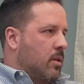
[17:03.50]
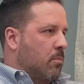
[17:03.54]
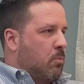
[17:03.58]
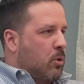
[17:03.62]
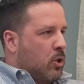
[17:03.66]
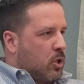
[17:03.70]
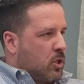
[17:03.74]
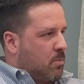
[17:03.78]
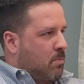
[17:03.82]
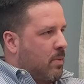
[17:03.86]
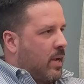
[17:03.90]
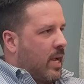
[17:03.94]
the
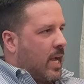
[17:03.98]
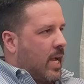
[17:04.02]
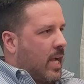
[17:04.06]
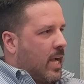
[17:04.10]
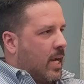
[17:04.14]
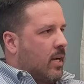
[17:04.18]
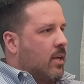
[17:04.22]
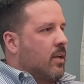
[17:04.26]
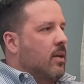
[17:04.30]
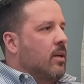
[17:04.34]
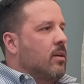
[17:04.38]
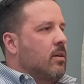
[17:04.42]

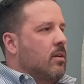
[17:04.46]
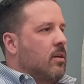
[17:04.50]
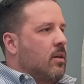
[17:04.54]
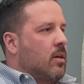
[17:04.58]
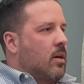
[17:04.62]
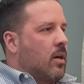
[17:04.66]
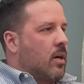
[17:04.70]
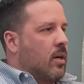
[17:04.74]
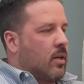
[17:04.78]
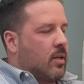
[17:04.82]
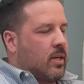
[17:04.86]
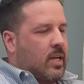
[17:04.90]
pushback
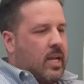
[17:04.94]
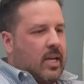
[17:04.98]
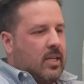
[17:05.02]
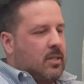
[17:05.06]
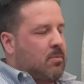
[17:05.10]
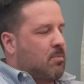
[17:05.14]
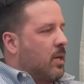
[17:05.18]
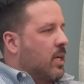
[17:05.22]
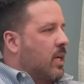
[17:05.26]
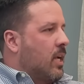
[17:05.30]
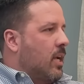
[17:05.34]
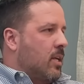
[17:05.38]
on a
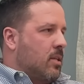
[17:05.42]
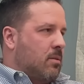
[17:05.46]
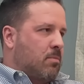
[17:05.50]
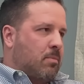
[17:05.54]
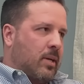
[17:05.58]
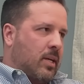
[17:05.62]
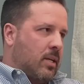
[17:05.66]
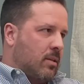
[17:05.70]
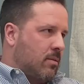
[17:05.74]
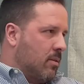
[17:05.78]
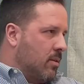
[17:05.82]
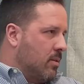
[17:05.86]
case-by-case
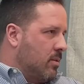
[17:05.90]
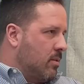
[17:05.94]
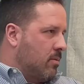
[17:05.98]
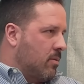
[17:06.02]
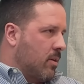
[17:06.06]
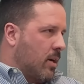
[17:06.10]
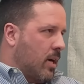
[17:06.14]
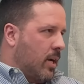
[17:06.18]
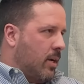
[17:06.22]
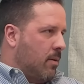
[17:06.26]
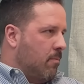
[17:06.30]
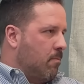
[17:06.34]
basis,
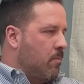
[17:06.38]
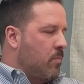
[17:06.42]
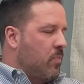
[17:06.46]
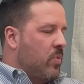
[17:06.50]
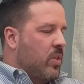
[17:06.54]
right?